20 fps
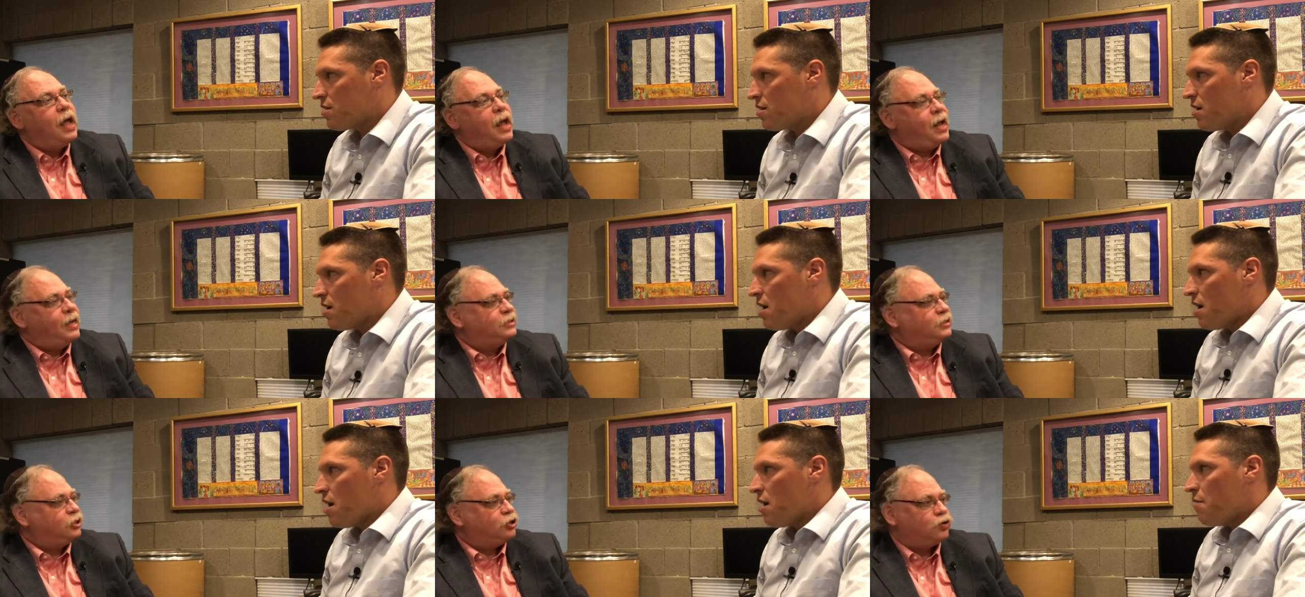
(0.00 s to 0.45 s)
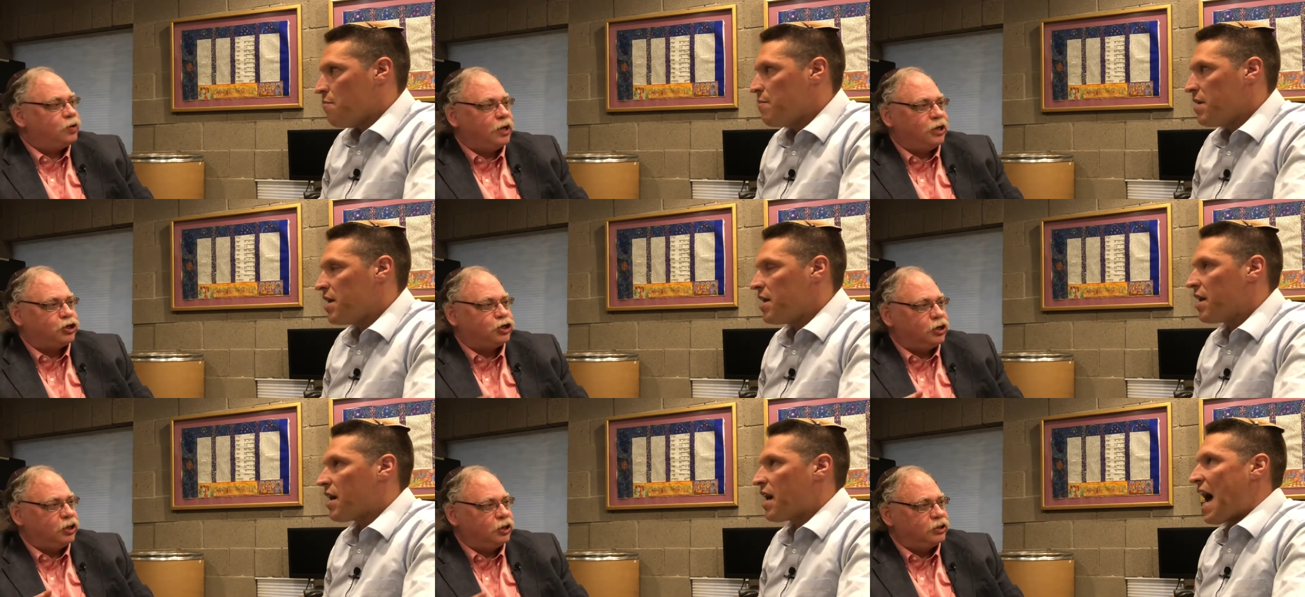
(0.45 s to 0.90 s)
Speaker 1: He's a
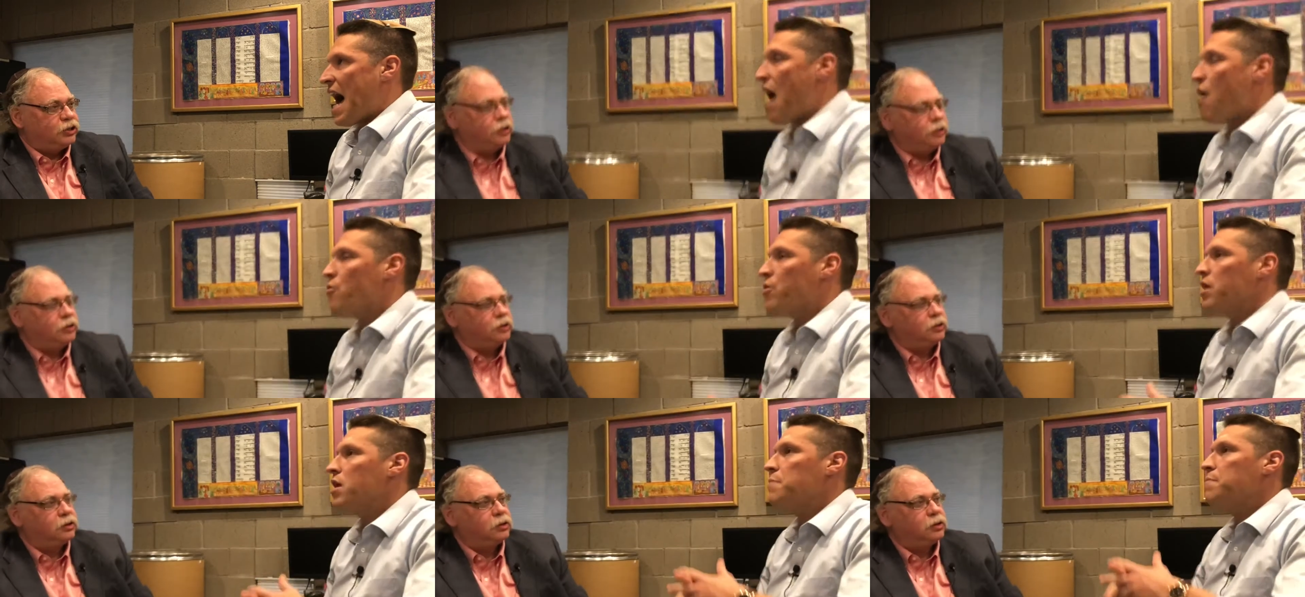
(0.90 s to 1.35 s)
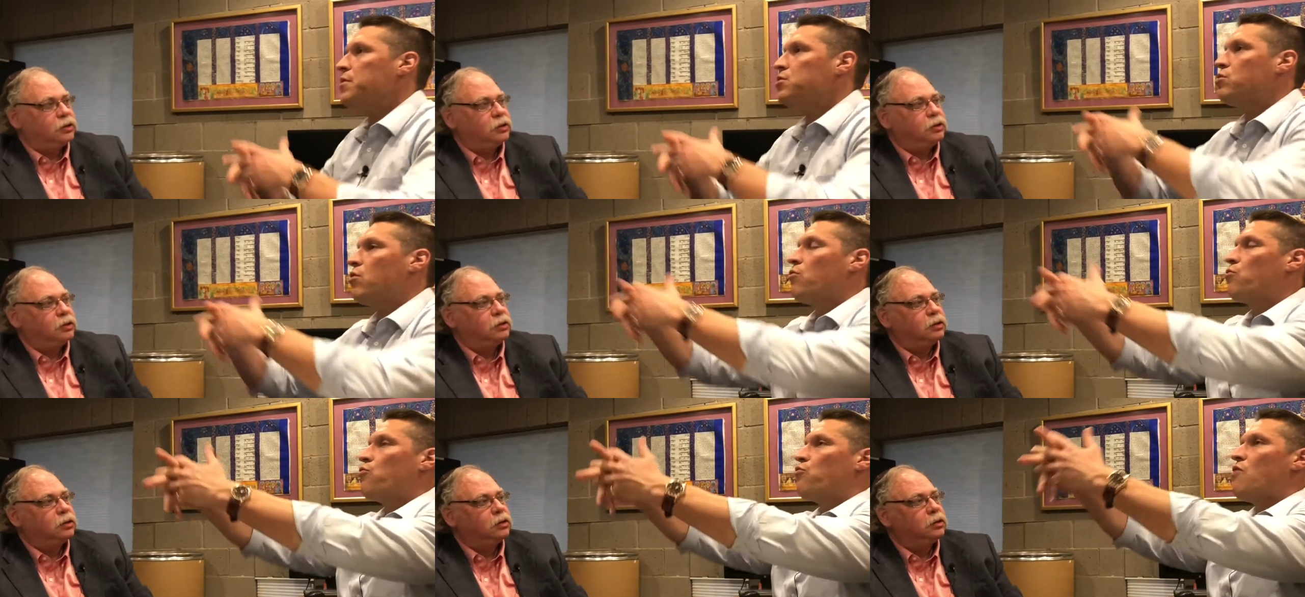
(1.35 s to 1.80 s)
traditionalist. Meaning, how could he be
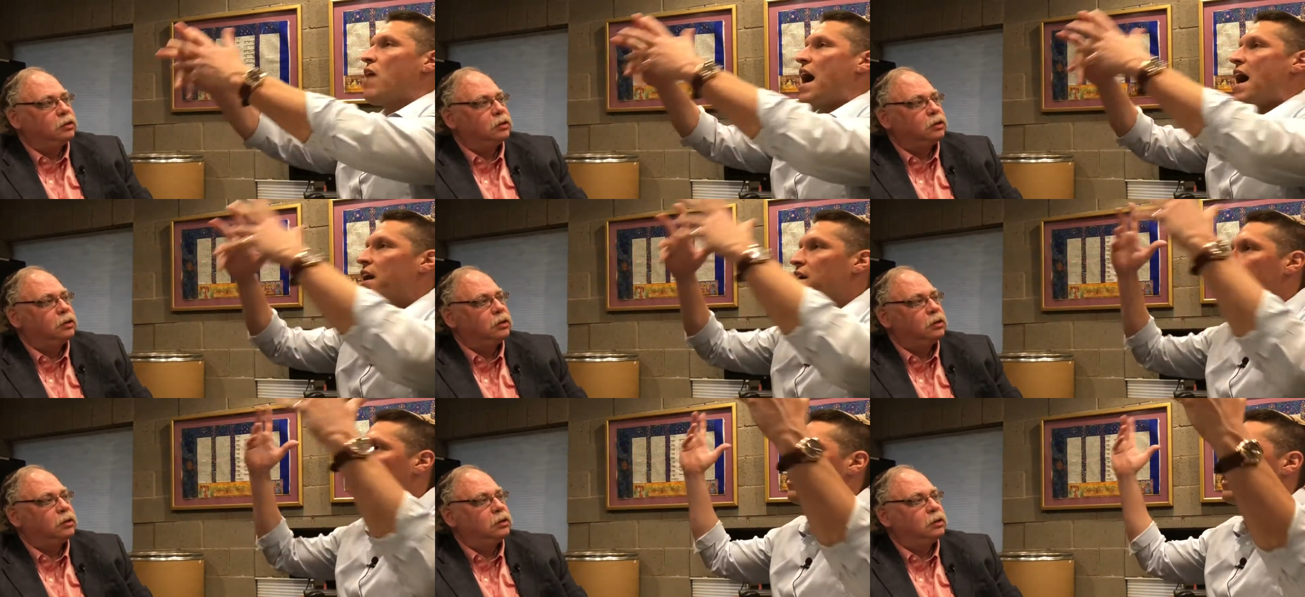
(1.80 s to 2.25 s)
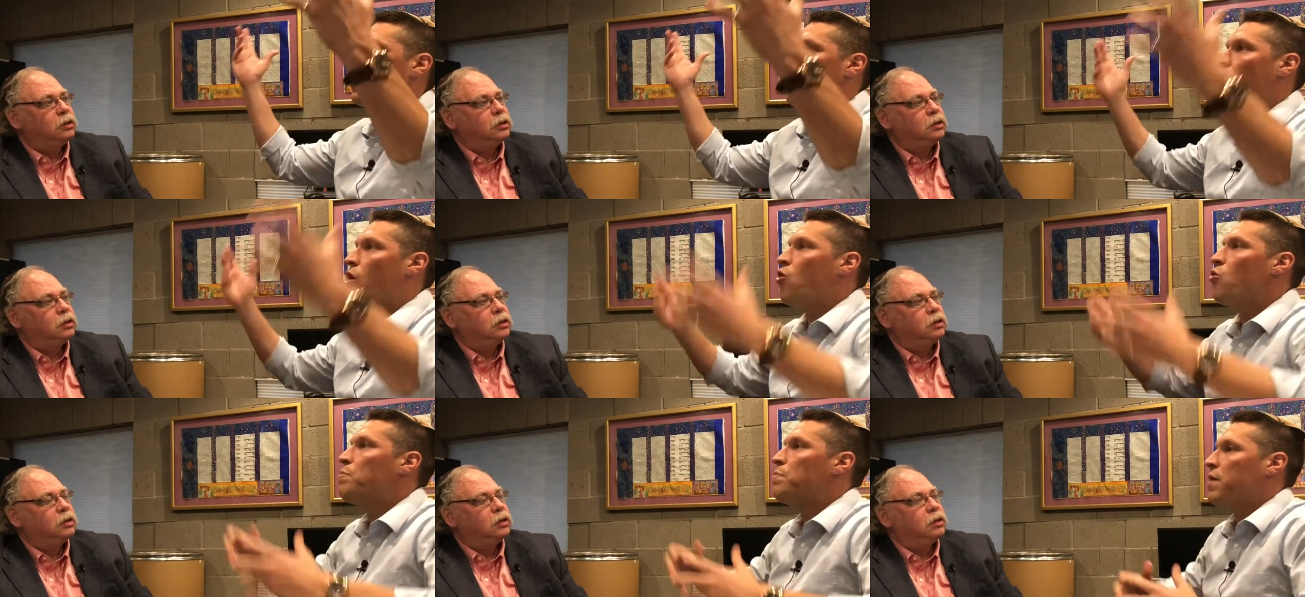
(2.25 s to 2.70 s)
so radically
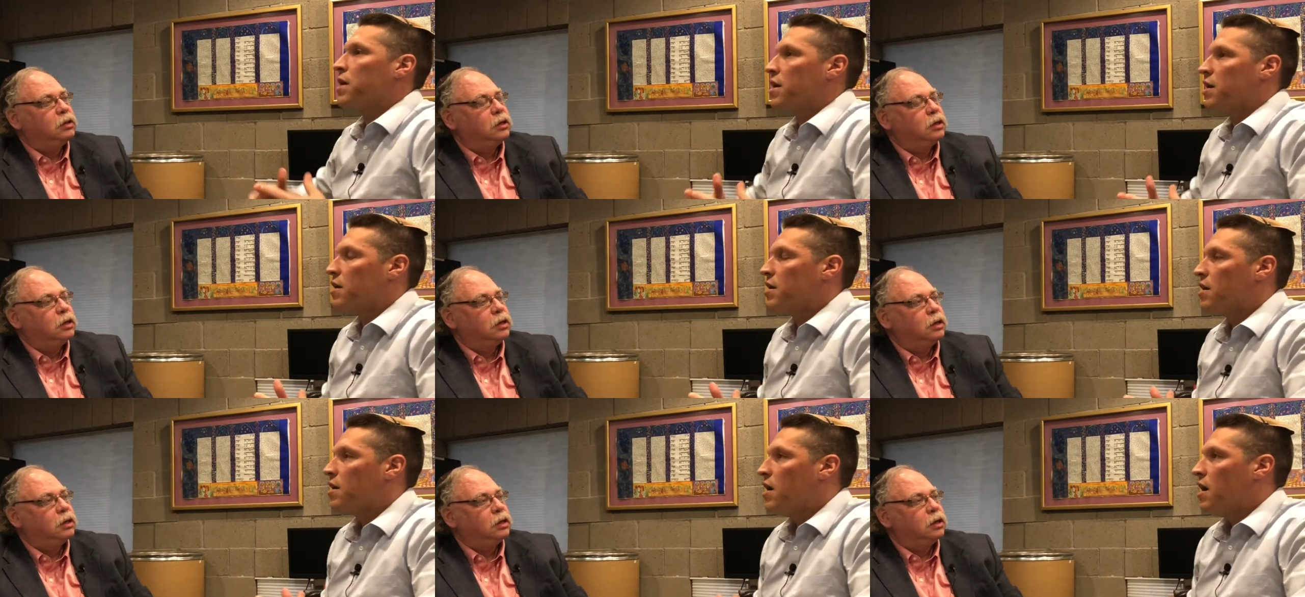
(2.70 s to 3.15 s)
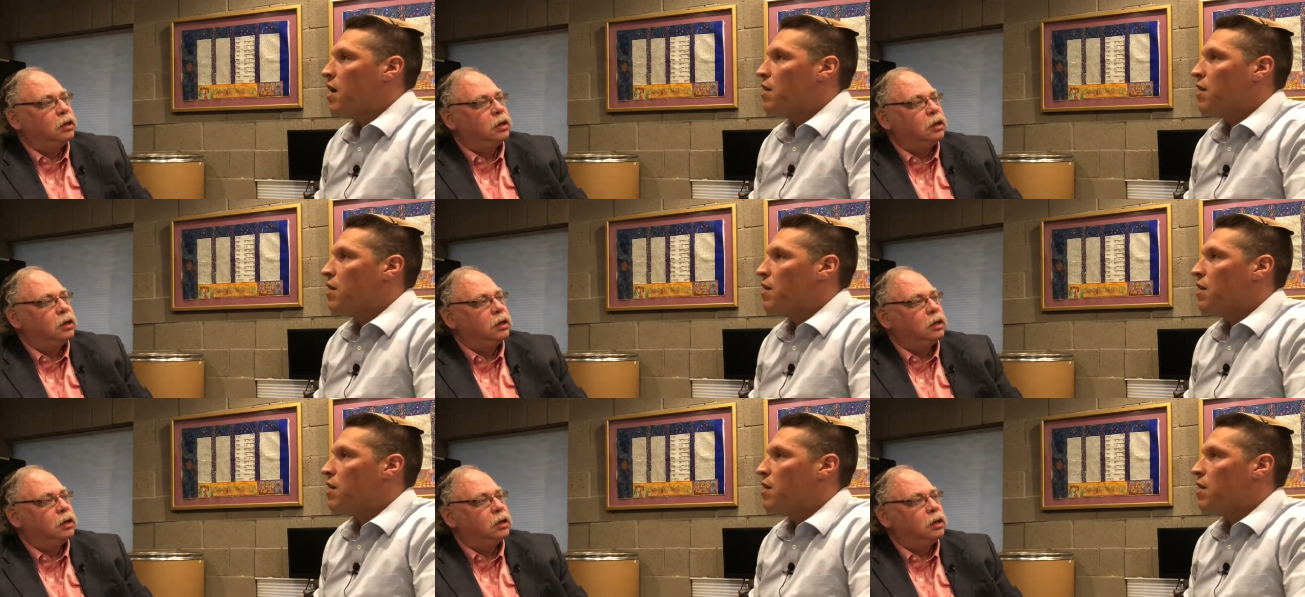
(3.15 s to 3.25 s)
open?